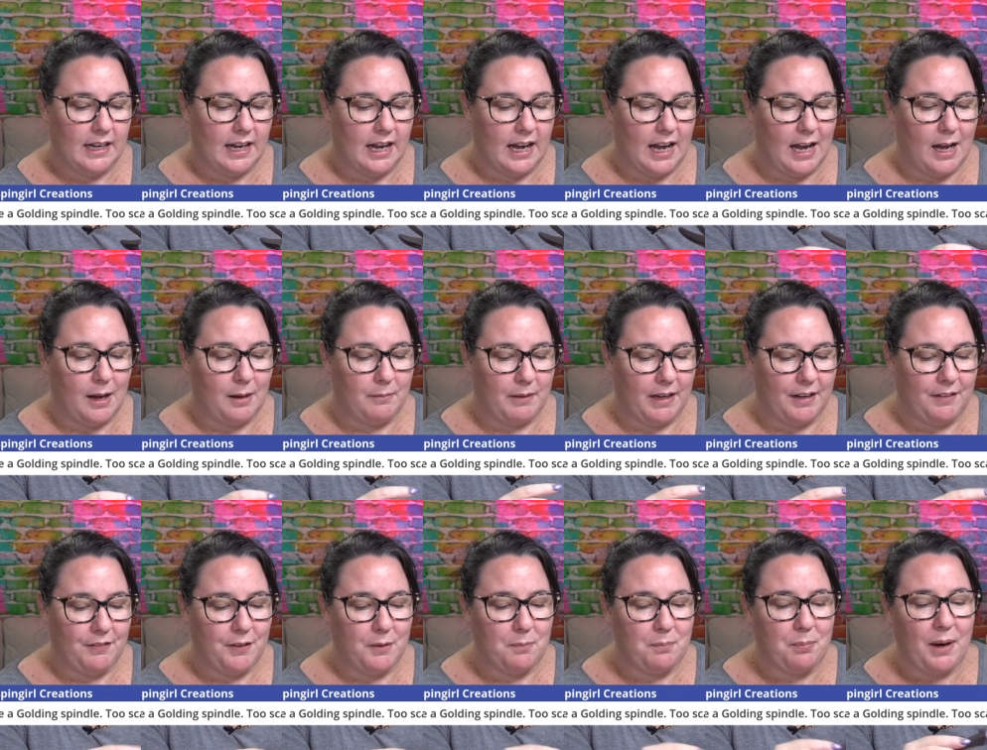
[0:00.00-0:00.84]
Um,
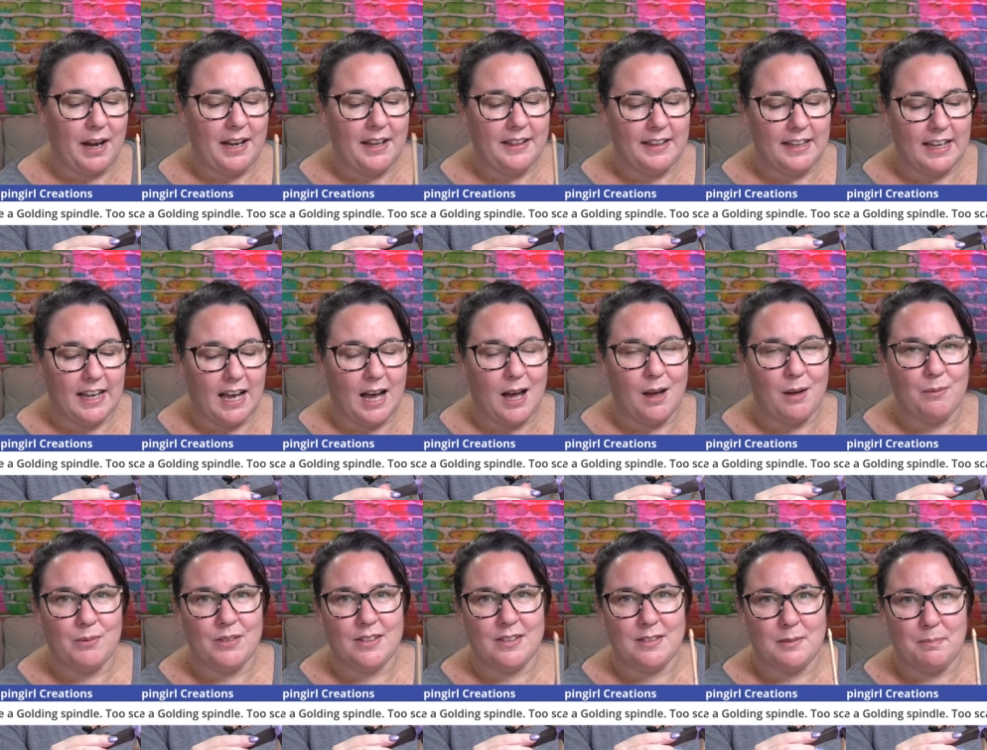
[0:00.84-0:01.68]
if you break the
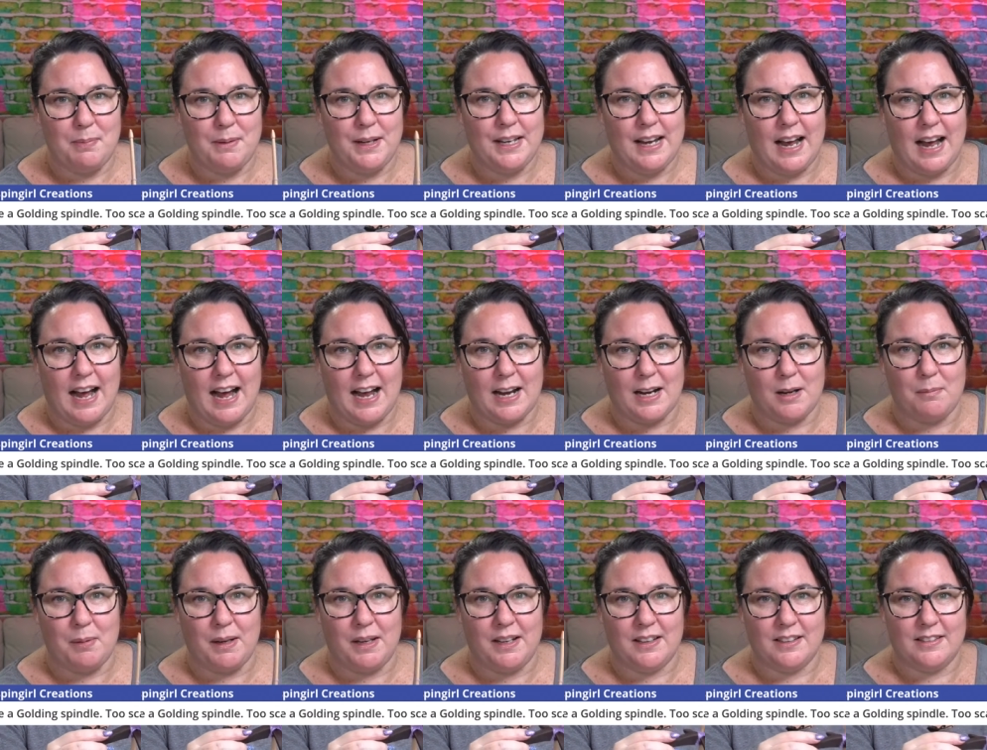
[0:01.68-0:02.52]
arms, it's a bit harder
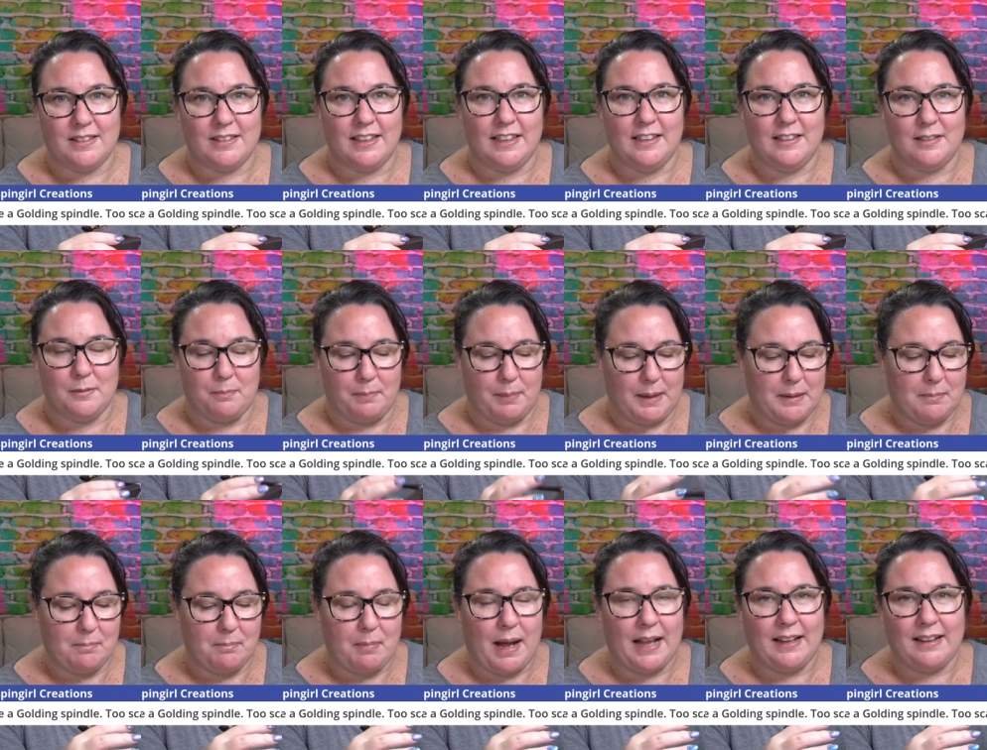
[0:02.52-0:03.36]
because these have
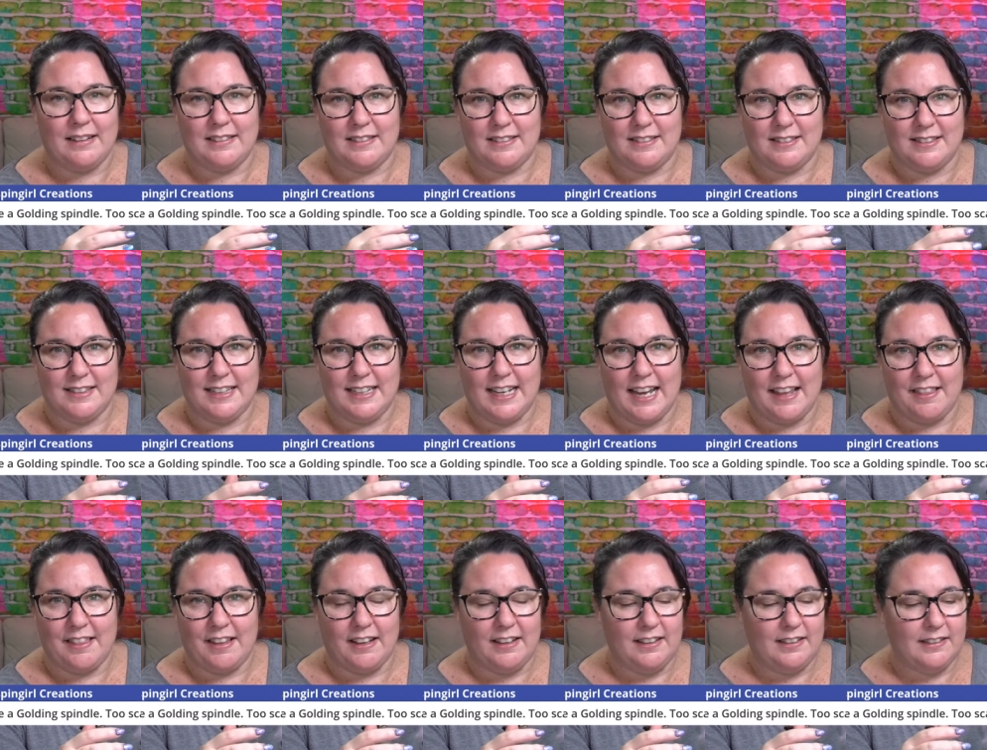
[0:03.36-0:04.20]
been balanced
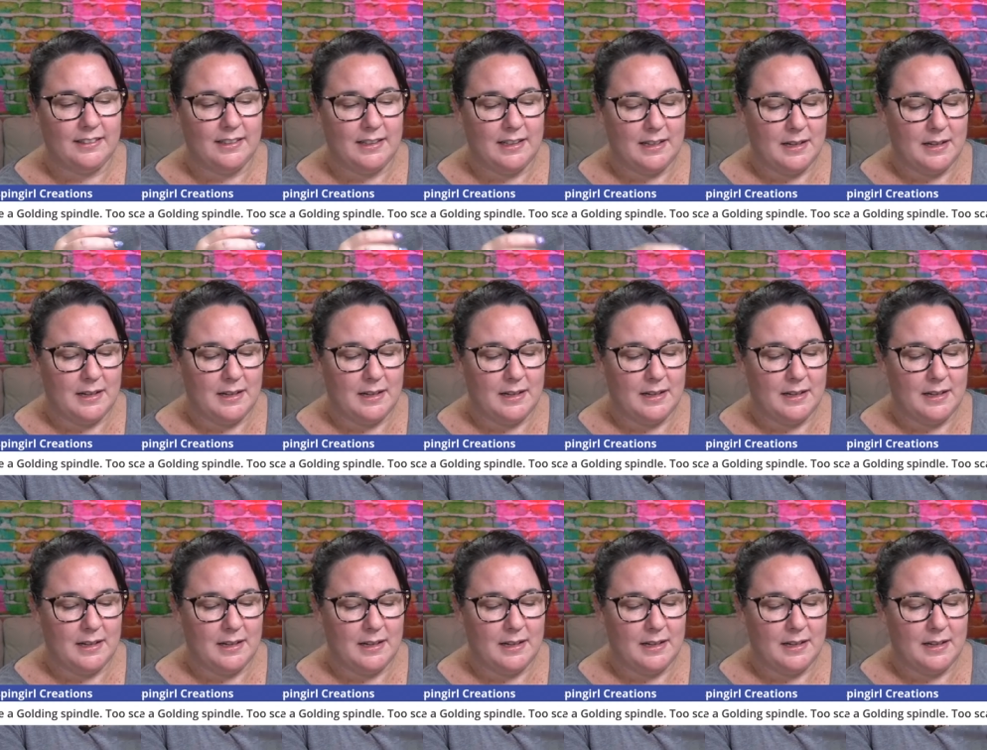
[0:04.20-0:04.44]
together.